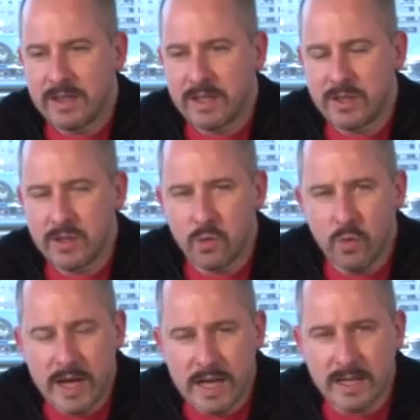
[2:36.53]
The
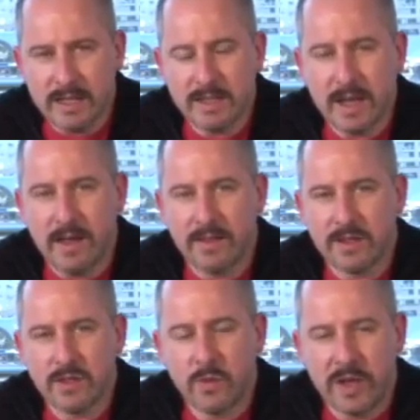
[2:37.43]
sweetness and the
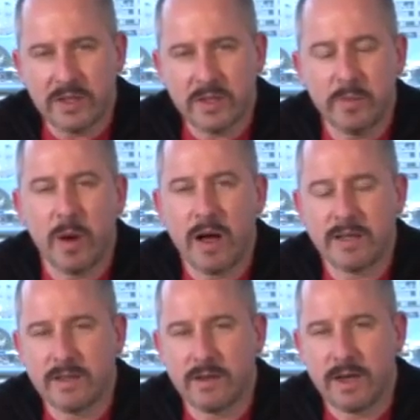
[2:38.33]
sweet
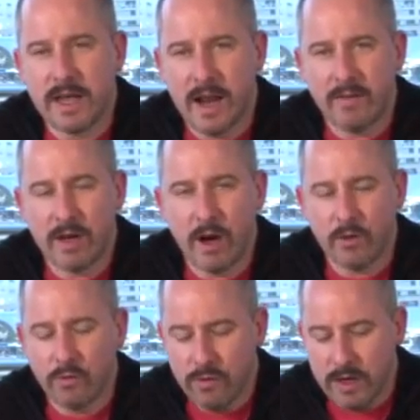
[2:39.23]
spice that you get out of the
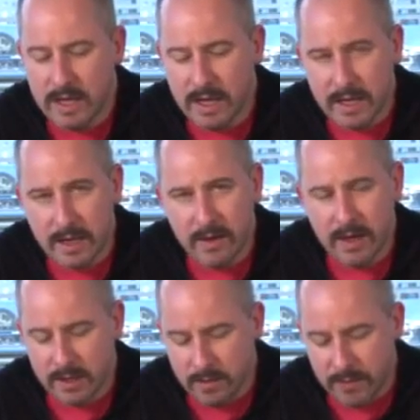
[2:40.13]
oak really
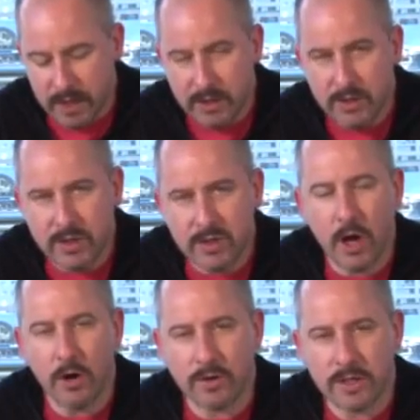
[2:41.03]
is, is
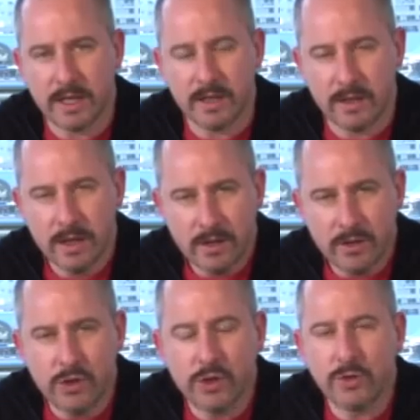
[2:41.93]
soaked in
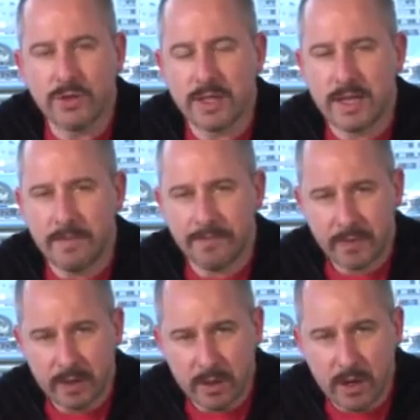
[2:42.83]
juicy,
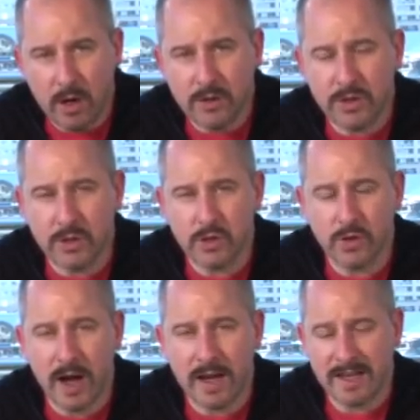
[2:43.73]

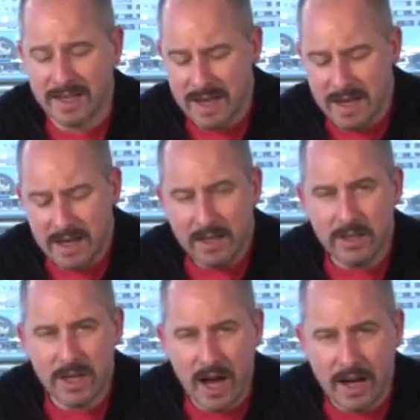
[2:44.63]
concentrated,
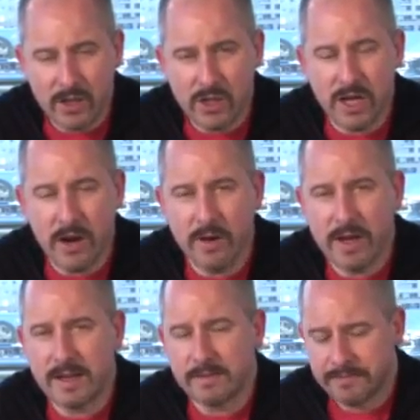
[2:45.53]
dark
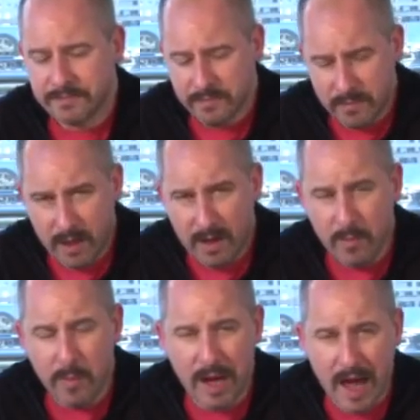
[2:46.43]
cherry,
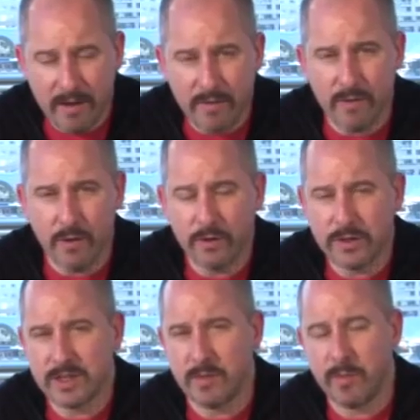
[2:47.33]
black fruits,
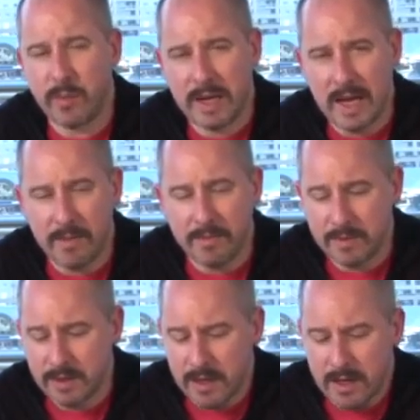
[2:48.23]
some
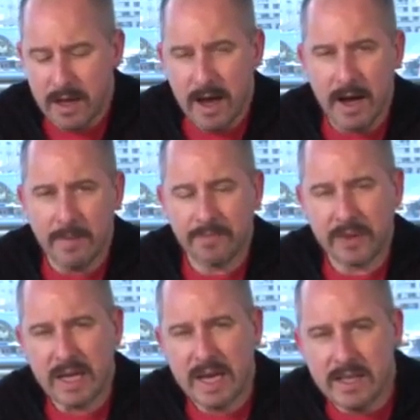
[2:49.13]
plums, um,
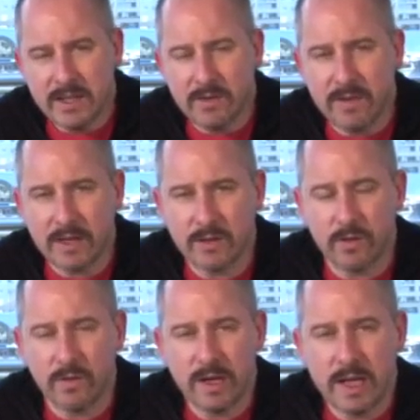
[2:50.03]
hints of that sort
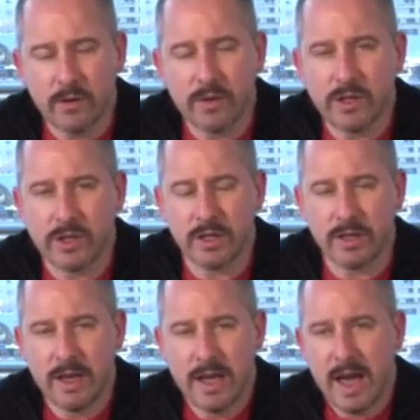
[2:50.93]
of licorice
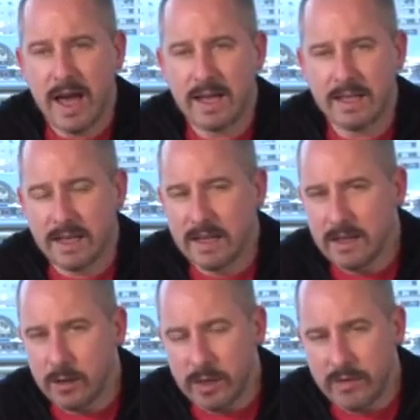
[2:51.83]
and, and a
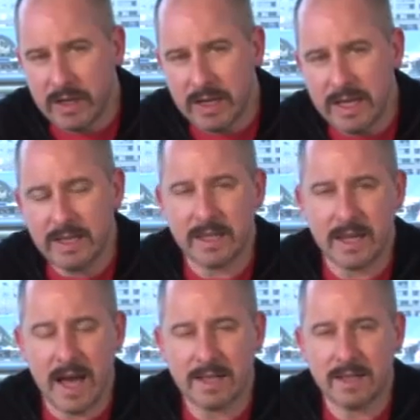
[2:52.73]
little bit of anise and
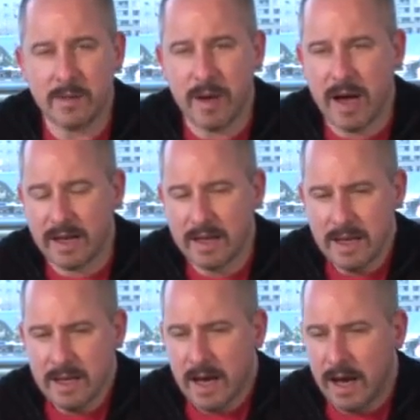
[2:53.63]
cassia bark,
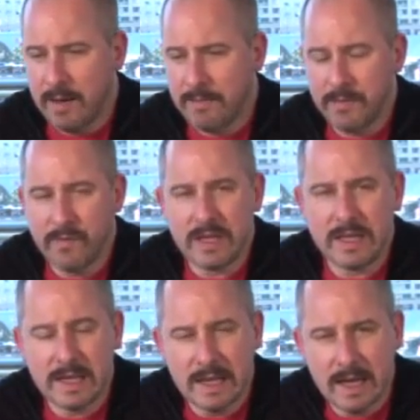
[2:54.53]
um,
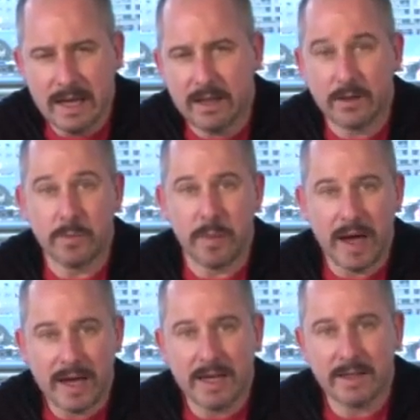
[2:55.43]
vanilla, those
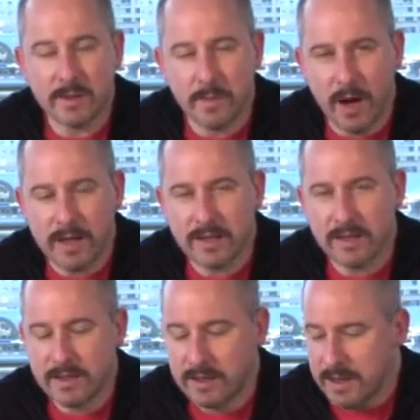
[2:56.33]
baking
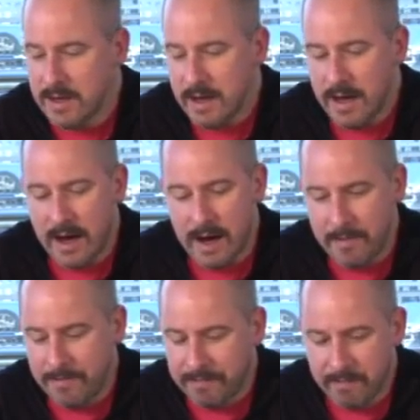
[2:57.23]
spices.
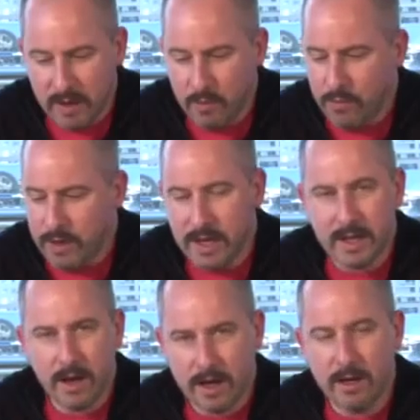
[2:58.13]
Um, really,
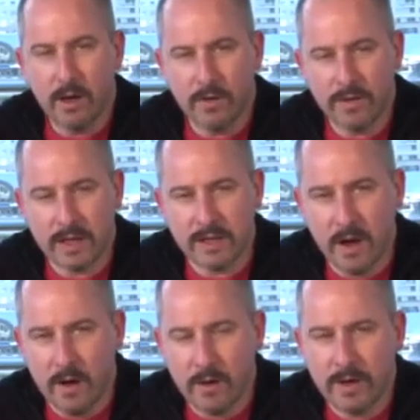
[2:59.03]
like a lot of things
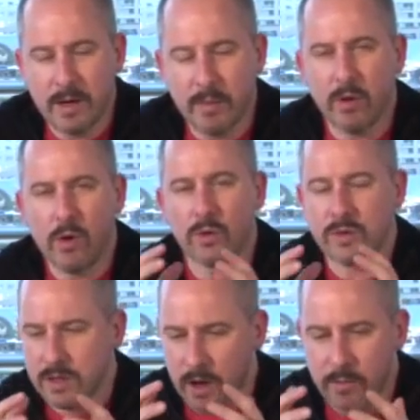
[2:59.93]
going on here, but all
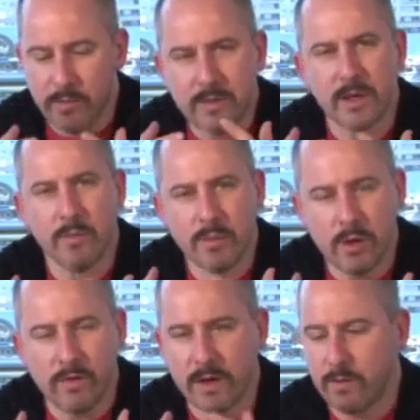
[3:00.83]
so, so
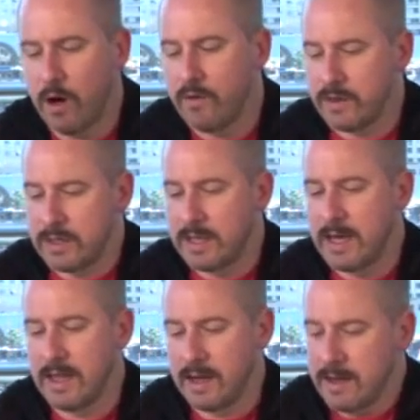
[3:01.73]
beautifully woven
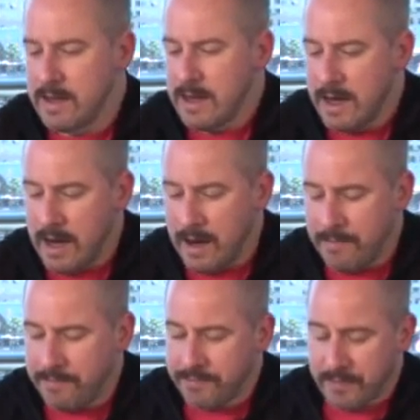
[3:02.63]
together.
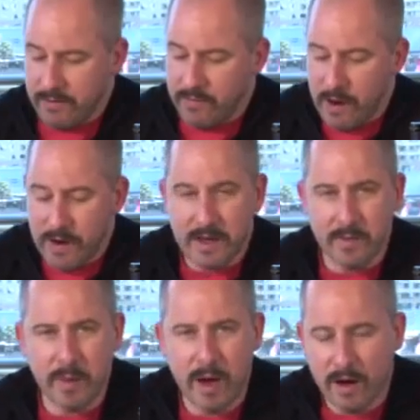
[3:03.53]
Um, very
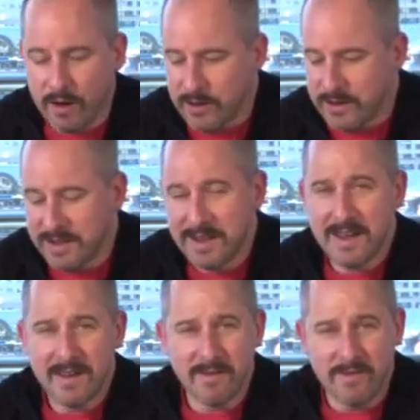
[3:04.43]
composed,
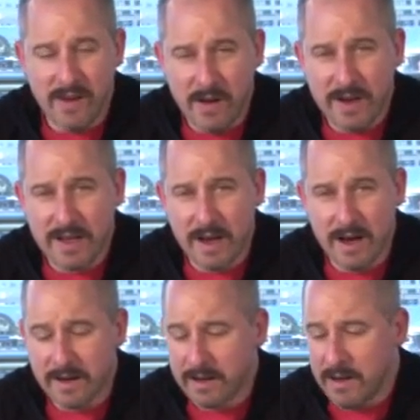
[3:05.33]
very
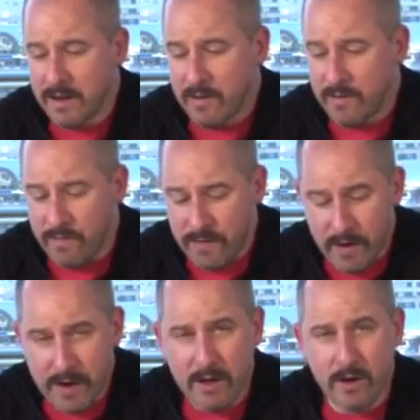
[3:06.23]
young,
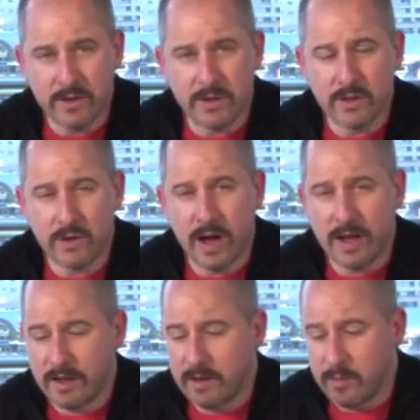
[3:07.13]
very
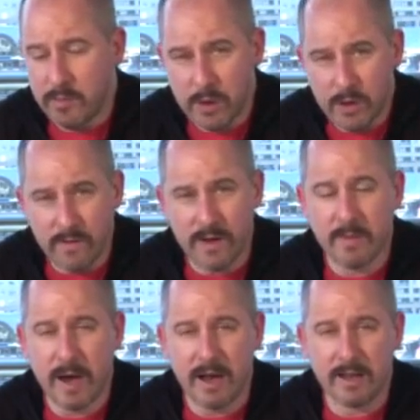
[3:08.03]
concentrated, beautifully
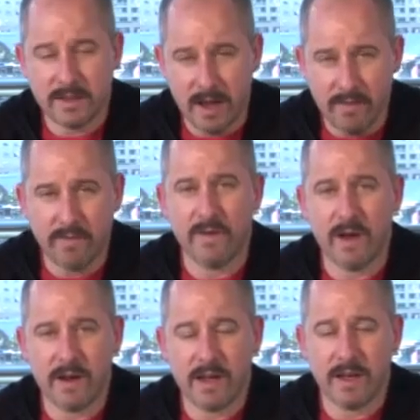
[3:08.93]
balanced, and
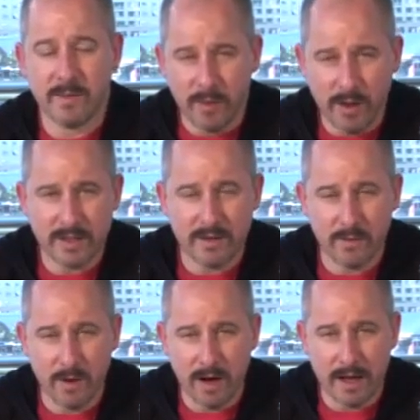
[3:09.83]
very impressive
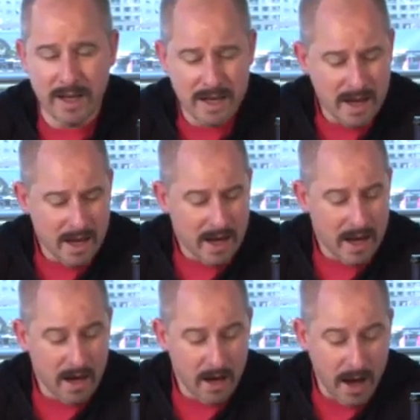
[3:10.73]
wine.
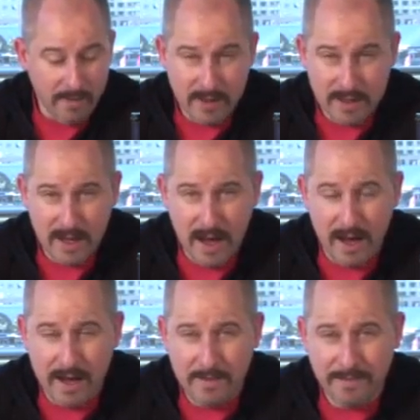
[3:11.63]
Uh, I'd have to
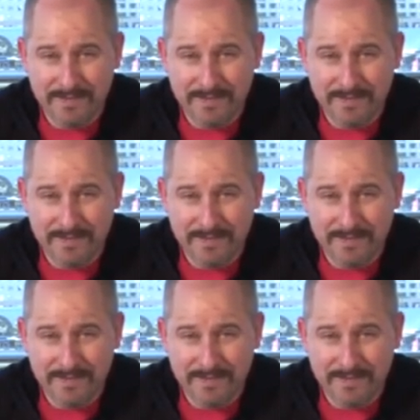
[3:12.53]
say,